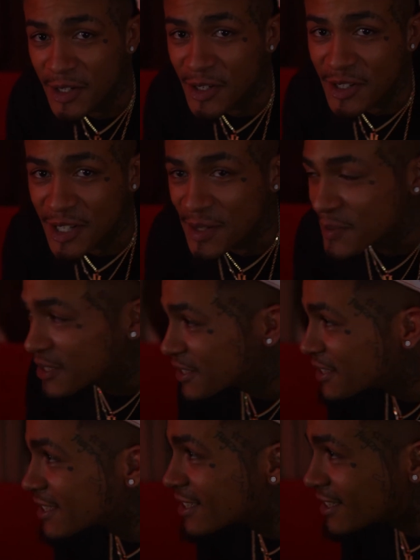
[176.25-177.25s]
You gonna see me?
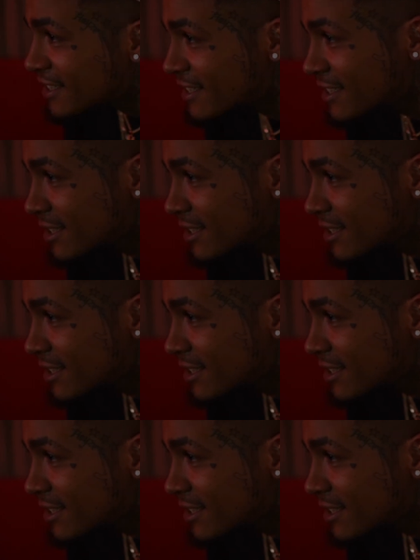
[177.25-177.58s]
Yeah.